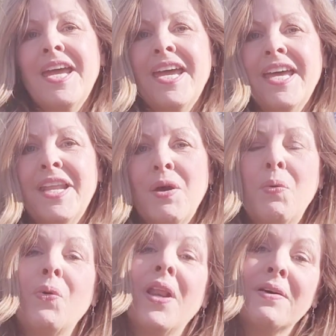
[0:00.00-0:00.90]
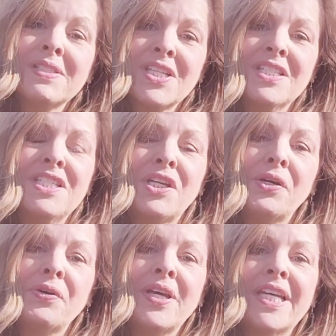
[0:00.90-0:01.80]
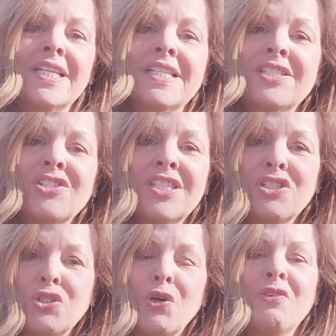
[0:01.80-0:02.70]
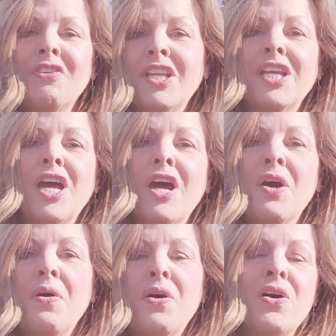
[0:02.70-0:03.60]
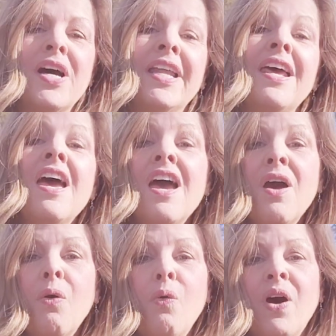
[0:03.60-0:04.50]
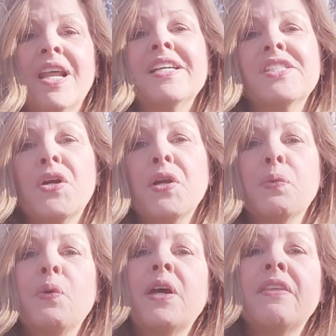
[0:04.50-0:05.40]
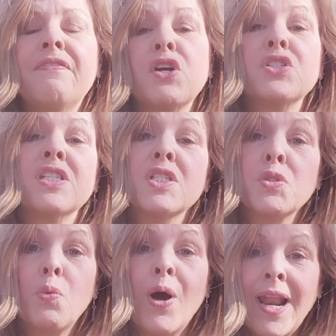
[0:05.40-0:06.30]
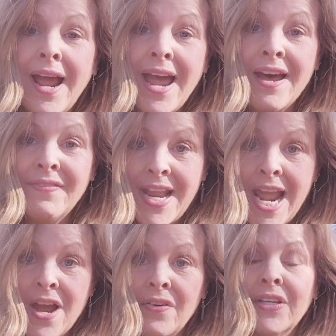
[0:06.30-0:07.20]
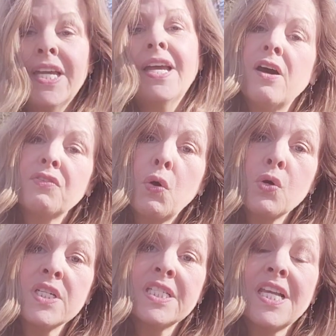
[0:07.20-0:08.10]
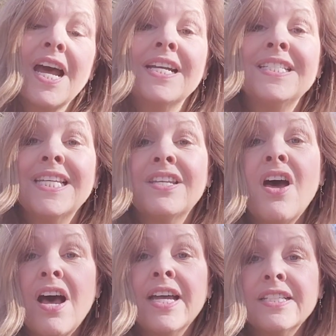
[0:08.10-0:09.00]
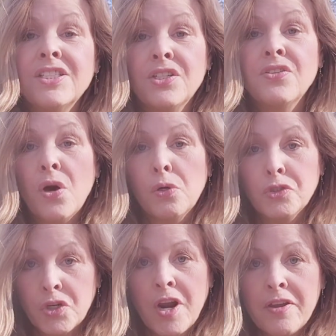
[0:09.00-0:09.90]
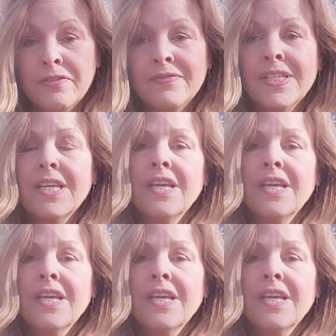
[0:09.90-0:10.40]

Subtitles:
and what I was going to do is just a short video on what I started with versus what I have now. Now, of course, I did not do the whole trail.